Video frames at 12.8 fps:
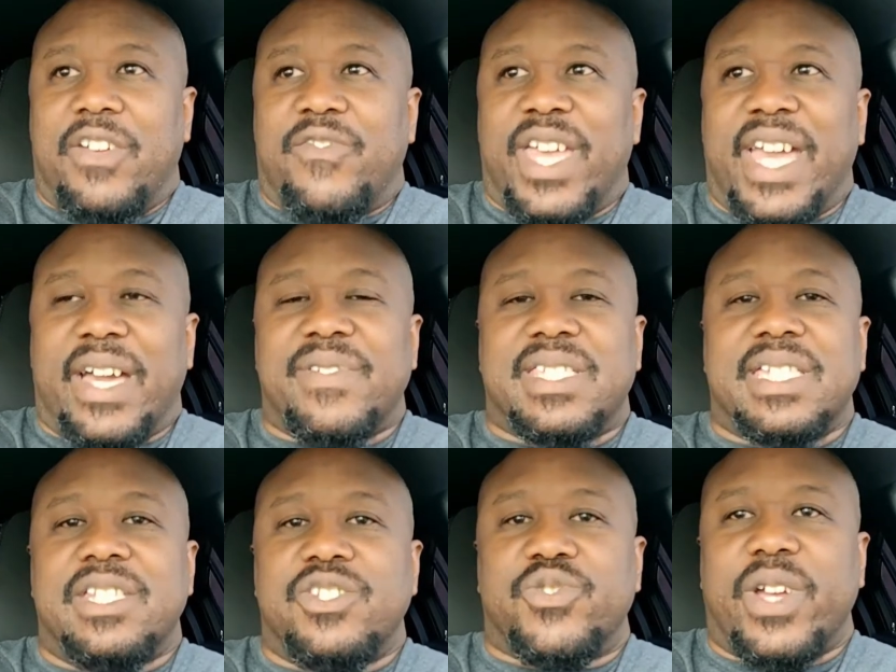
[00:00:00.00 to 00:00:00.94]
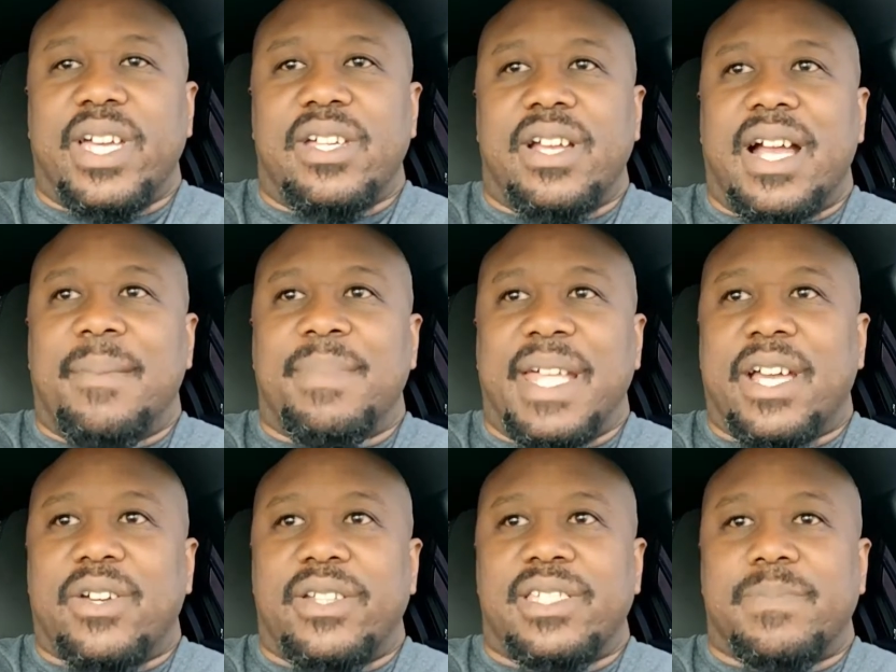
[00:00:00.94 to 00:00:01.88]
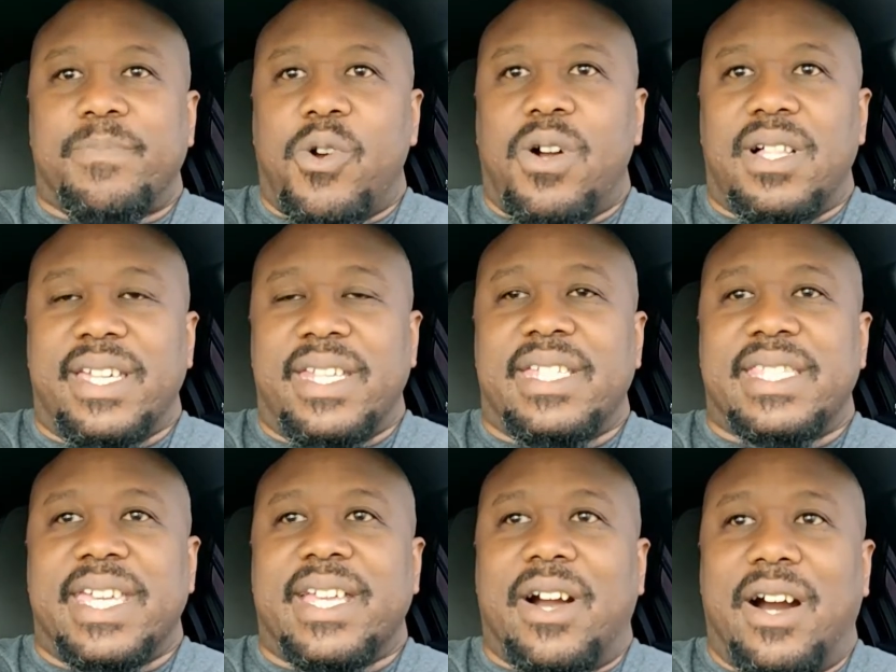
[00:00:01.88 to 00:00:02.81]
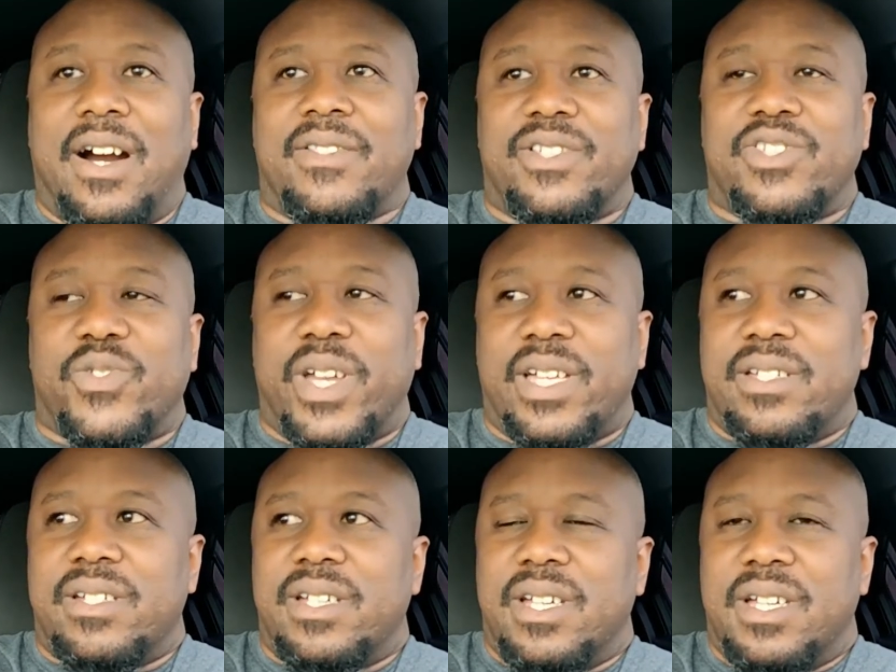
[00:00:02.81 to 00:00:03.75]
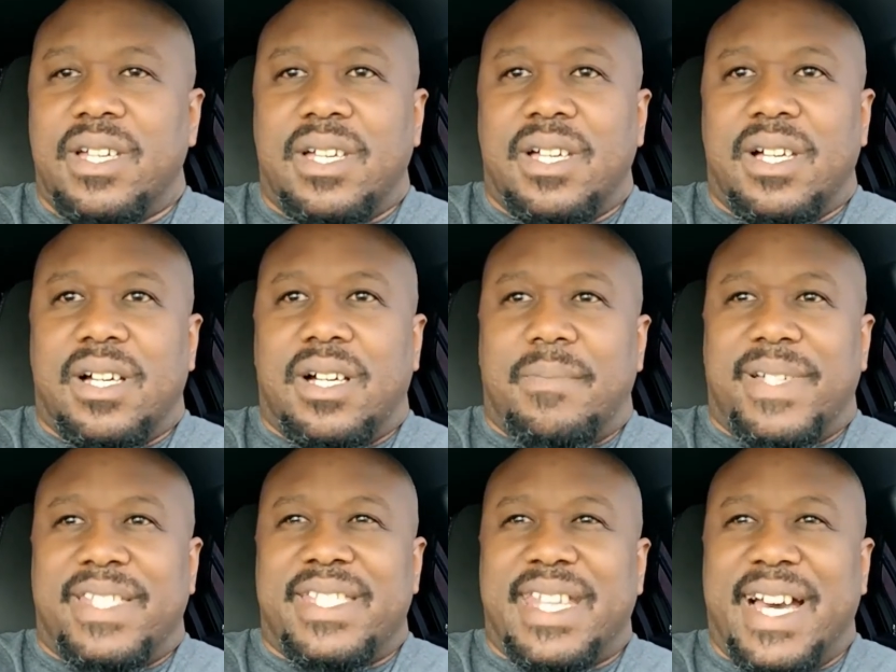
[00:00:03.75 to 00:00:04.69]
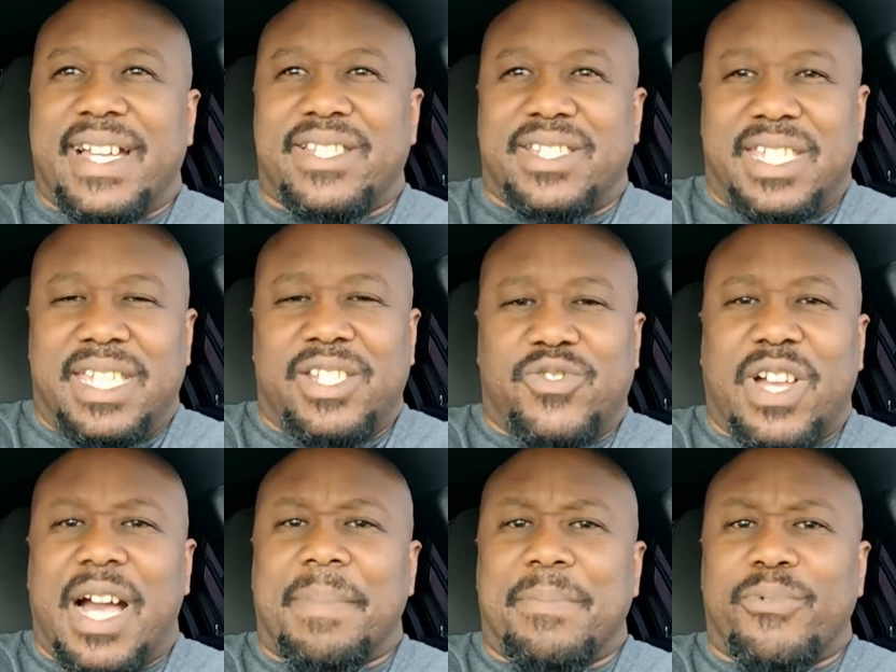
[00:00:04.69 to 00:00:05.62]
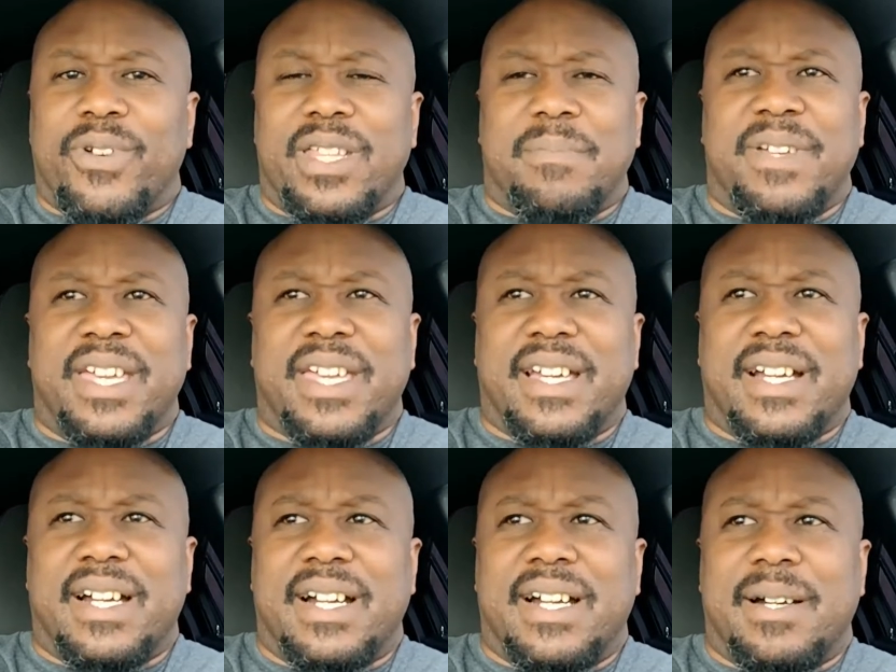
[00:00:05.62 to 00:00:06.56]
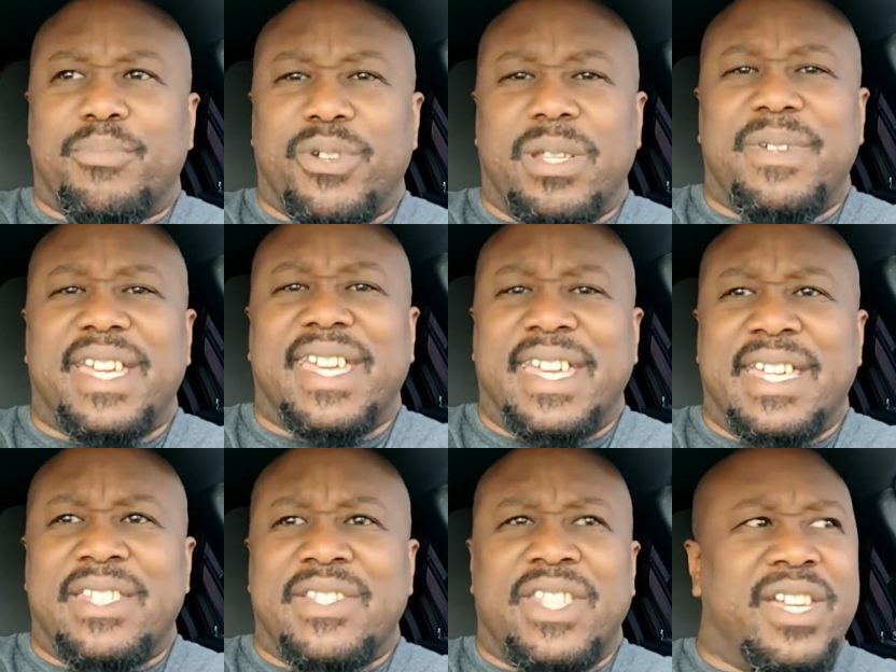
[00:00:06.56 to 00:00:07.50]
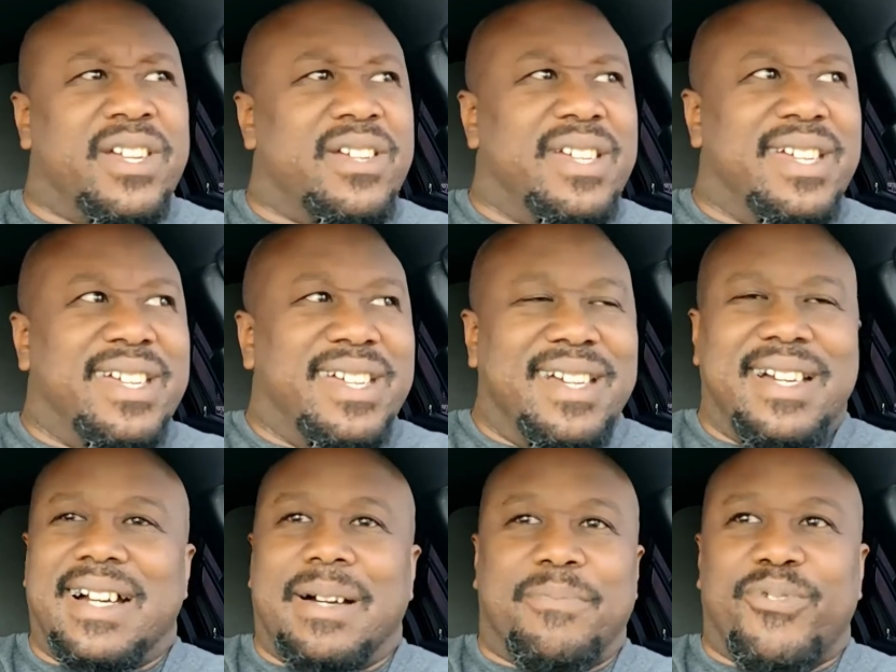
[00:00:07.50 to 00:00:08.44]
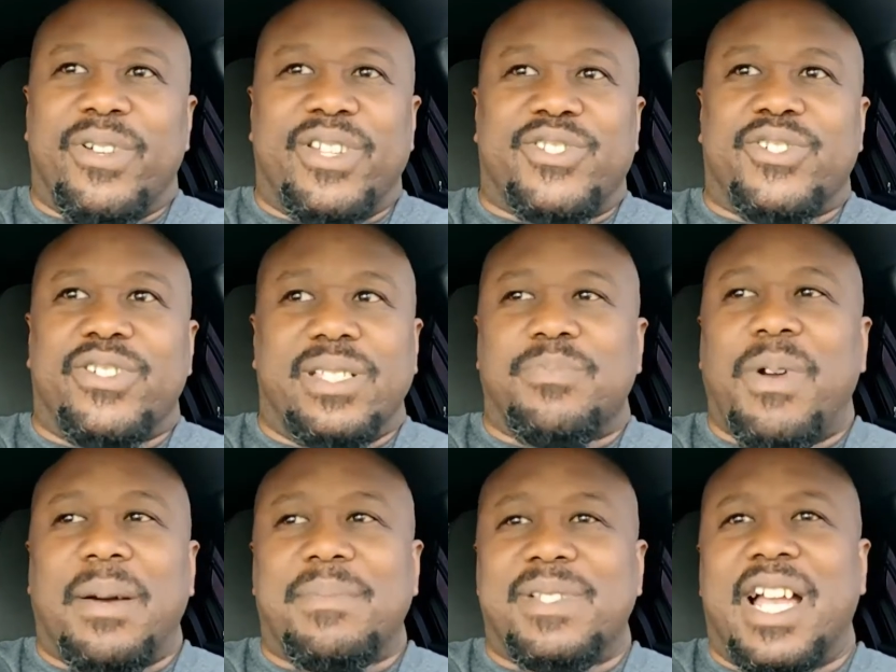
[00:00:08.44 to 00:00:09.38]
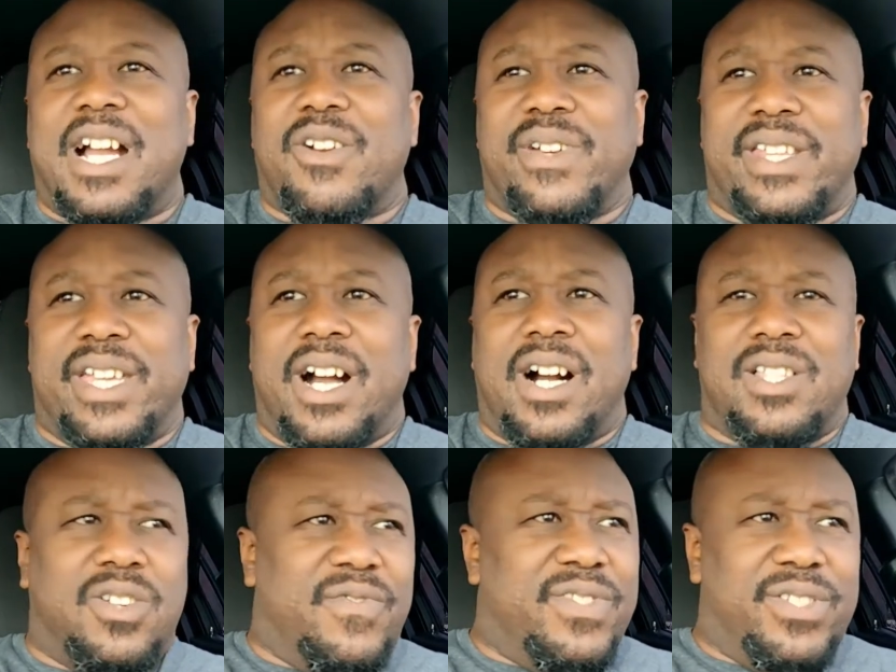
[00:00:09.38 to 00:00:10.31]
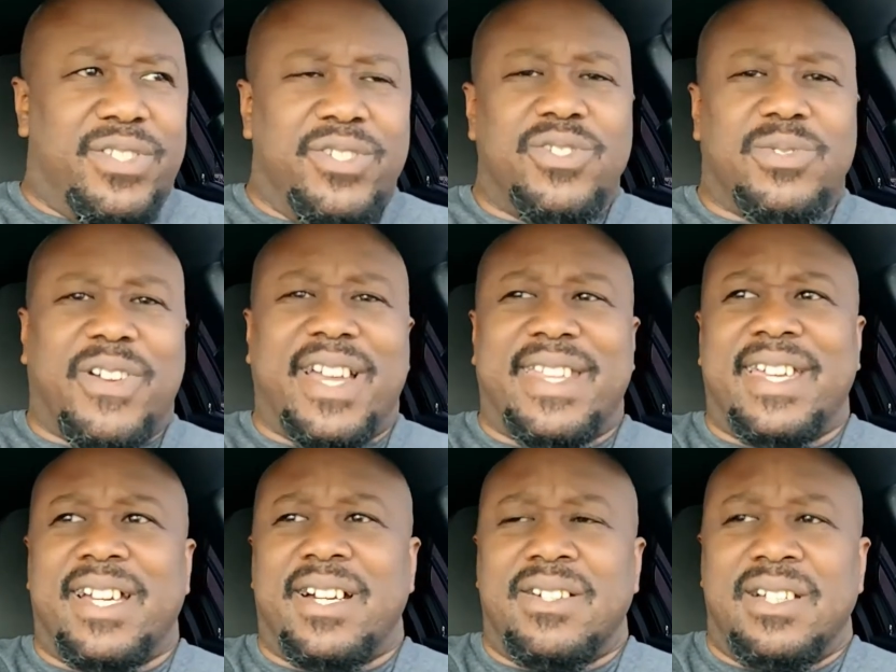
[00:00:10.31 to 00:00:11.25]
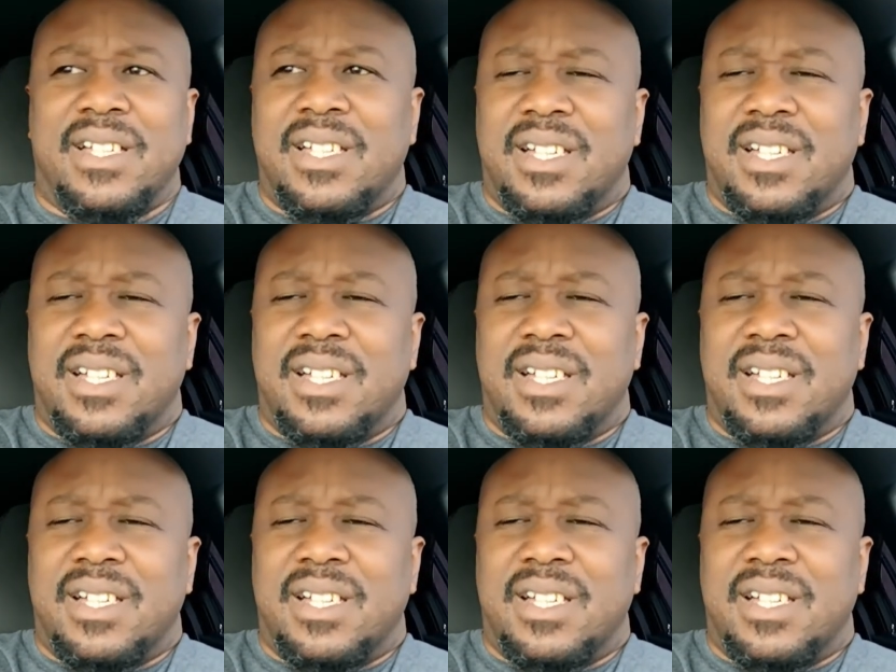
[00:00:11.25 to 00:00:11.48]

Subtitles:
if you haven't seen the trailer, I'm not gonna spoil anything on the trailer, but Dodge did drop a pretty big hint in there. I'm pretty sure it's probably already all over the news right now.